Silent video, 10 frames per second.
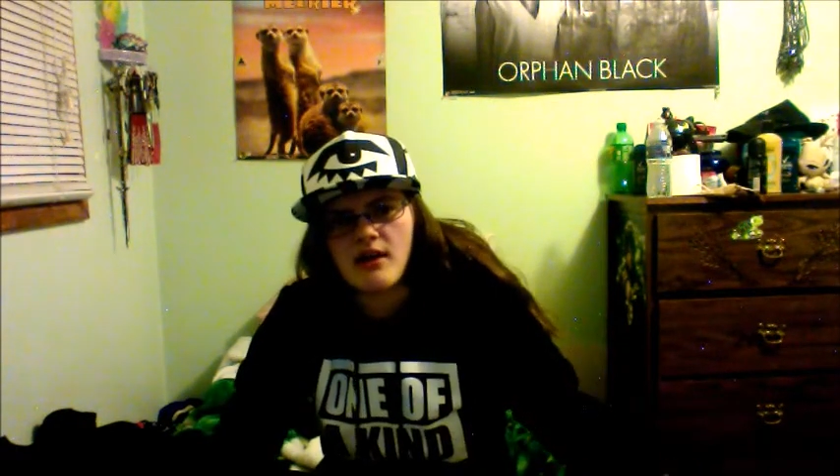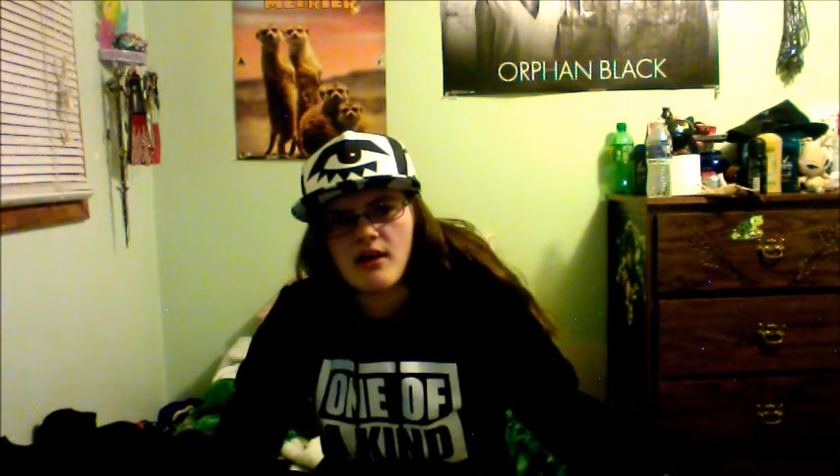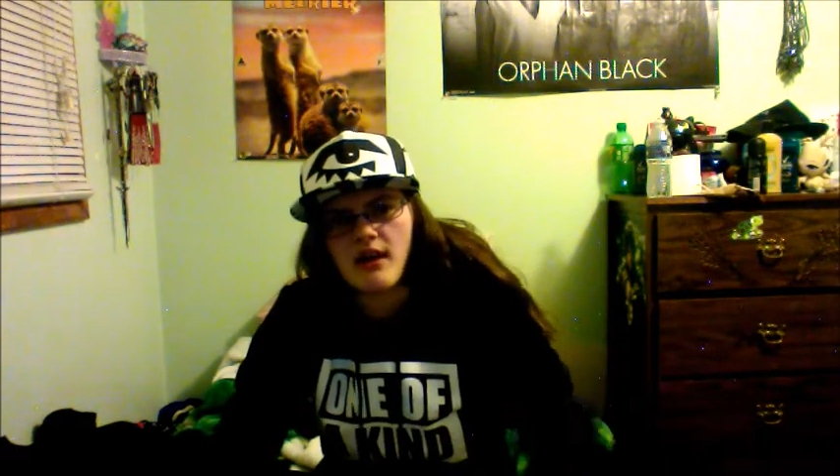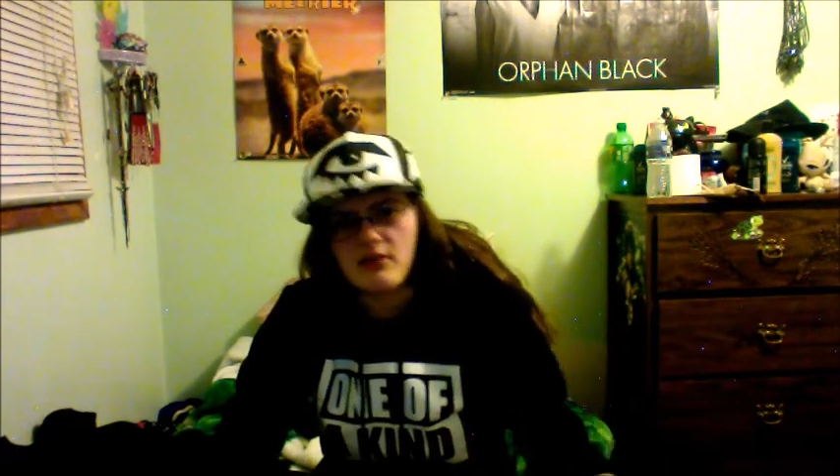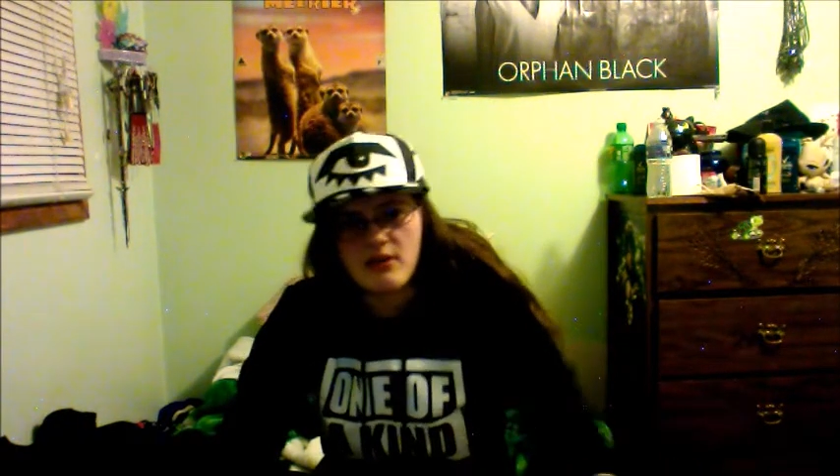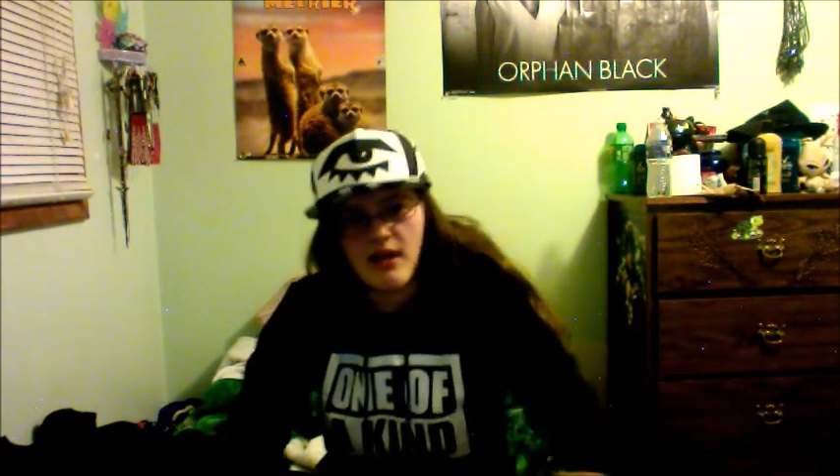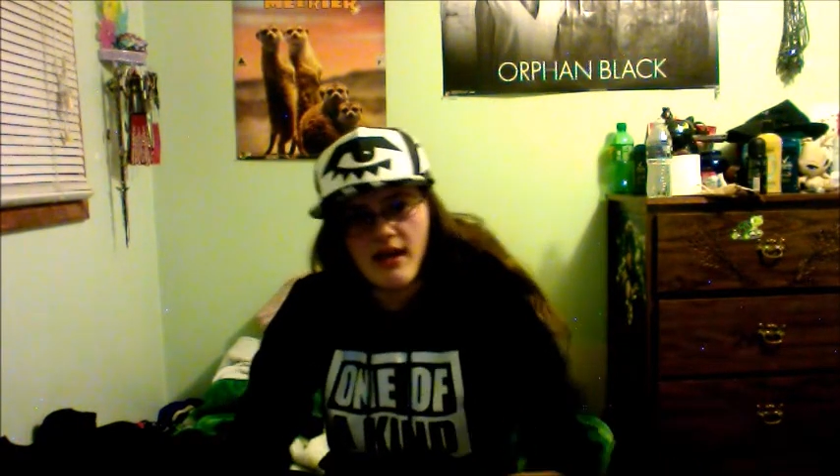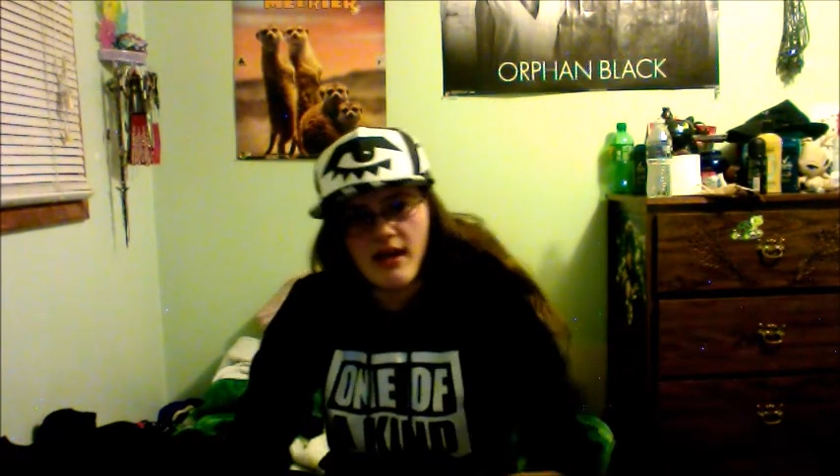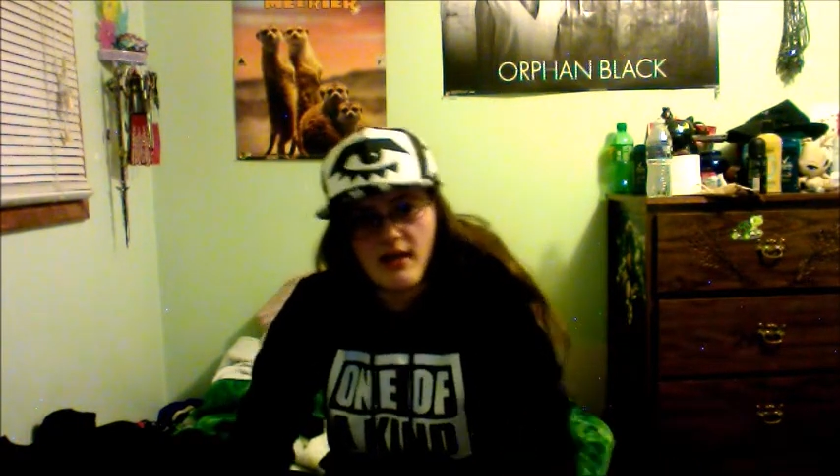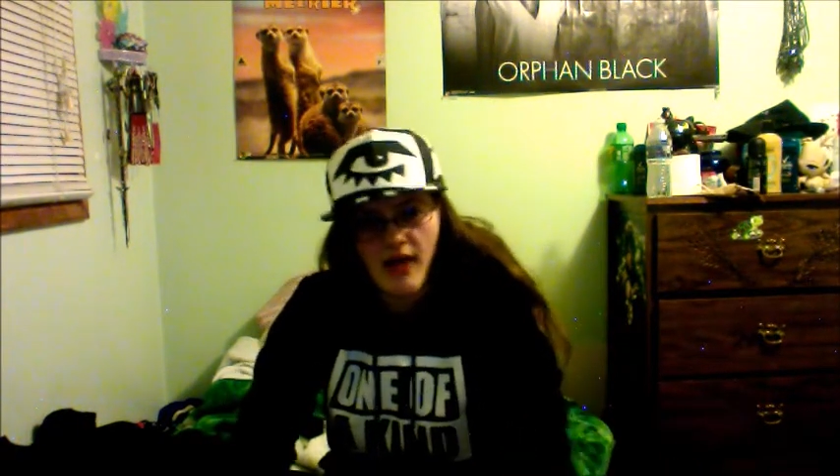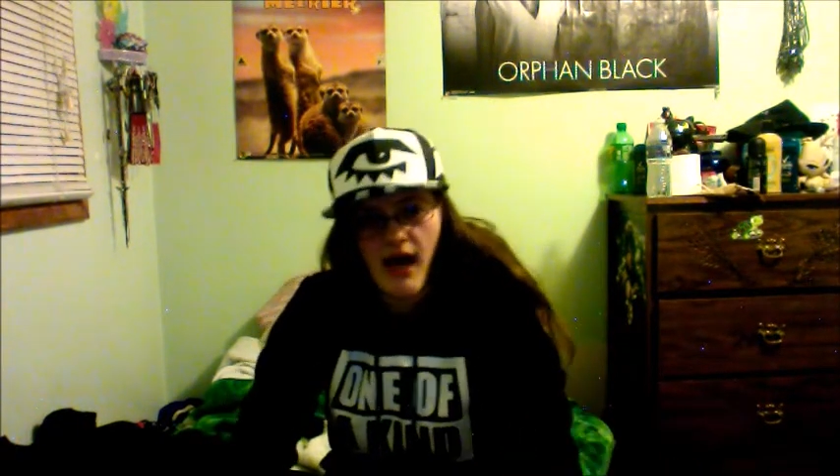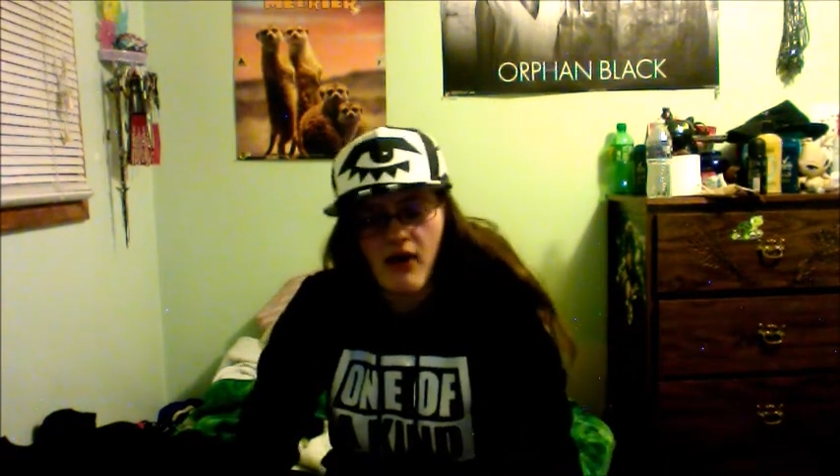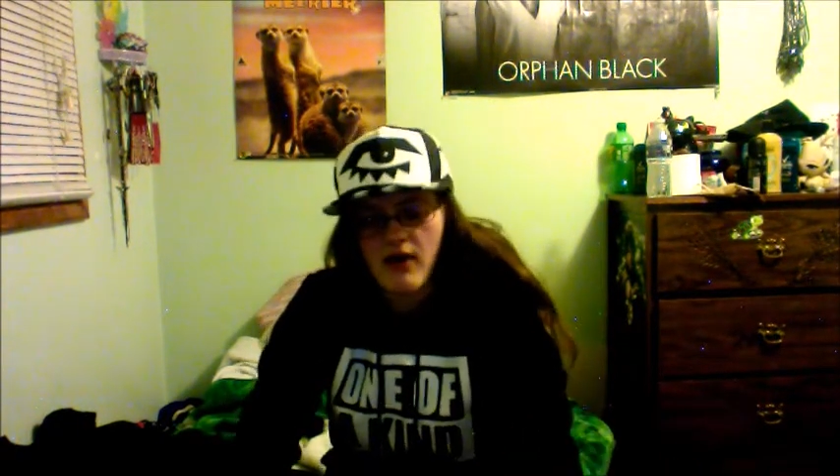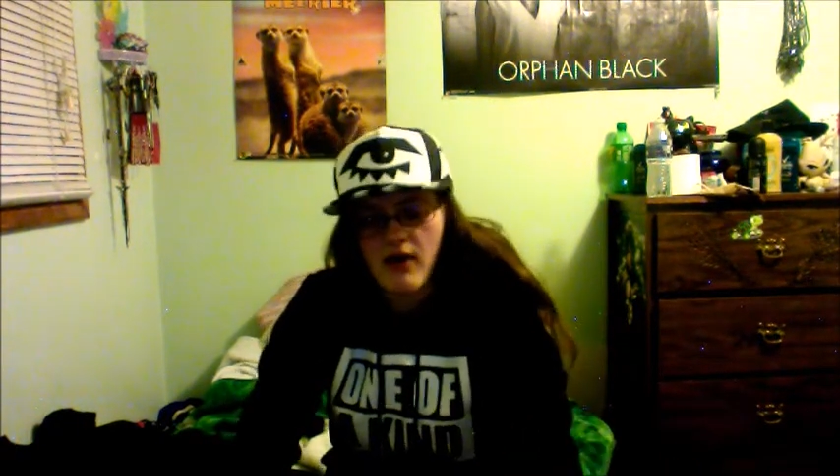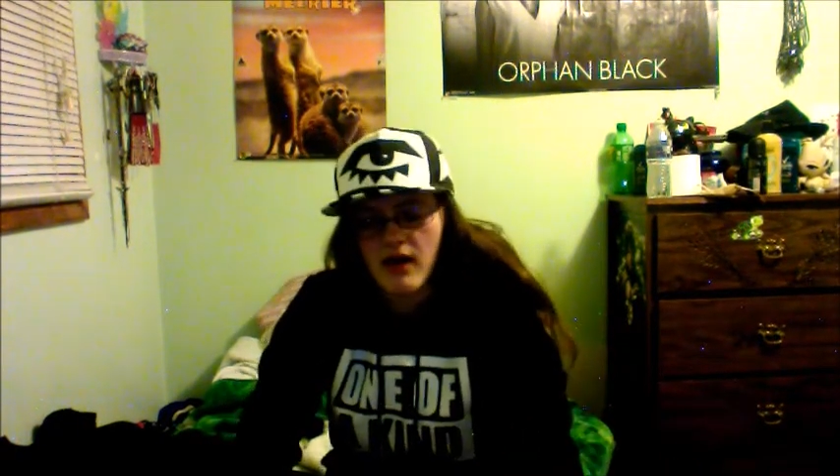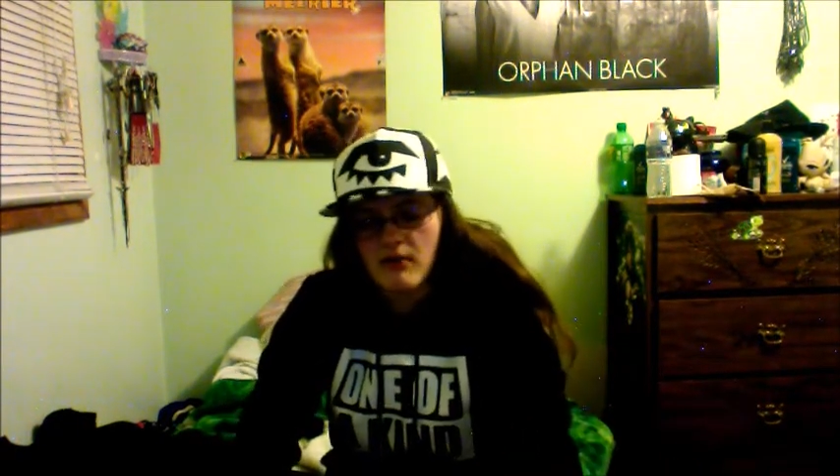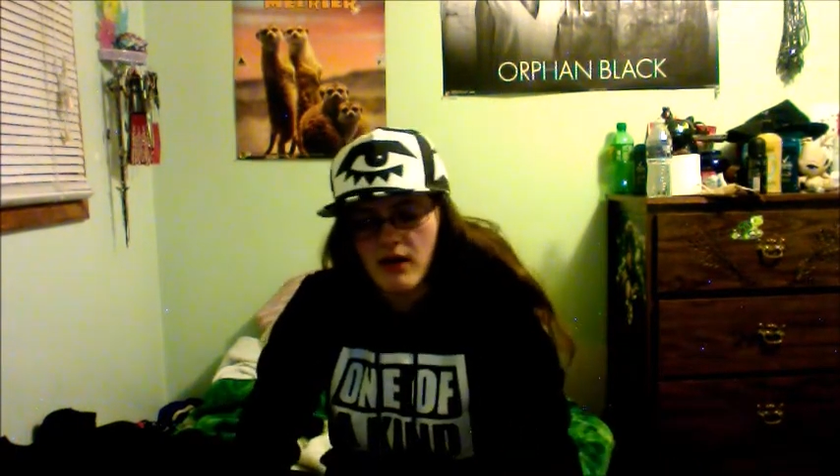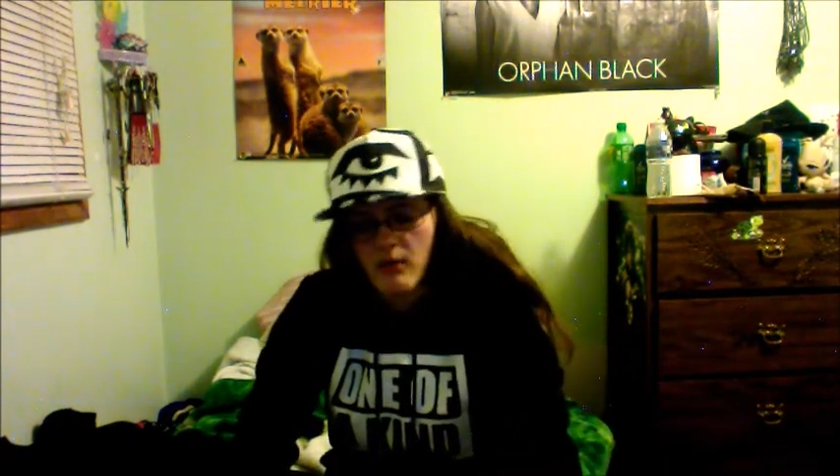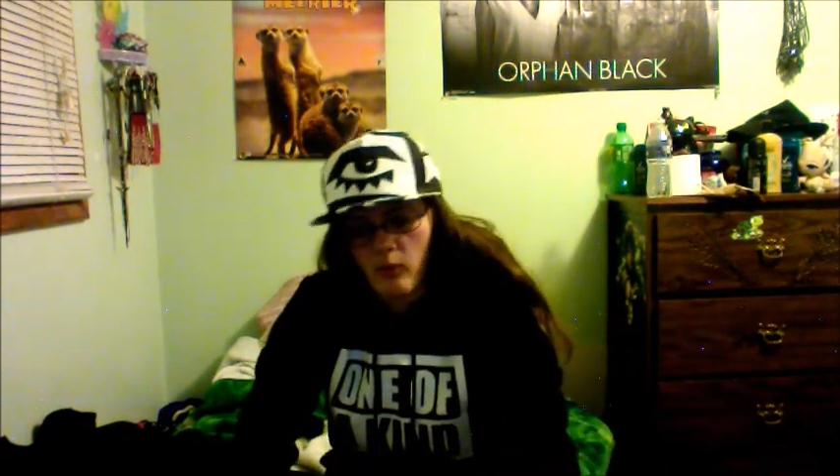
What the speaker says: I look at it now and I'm like,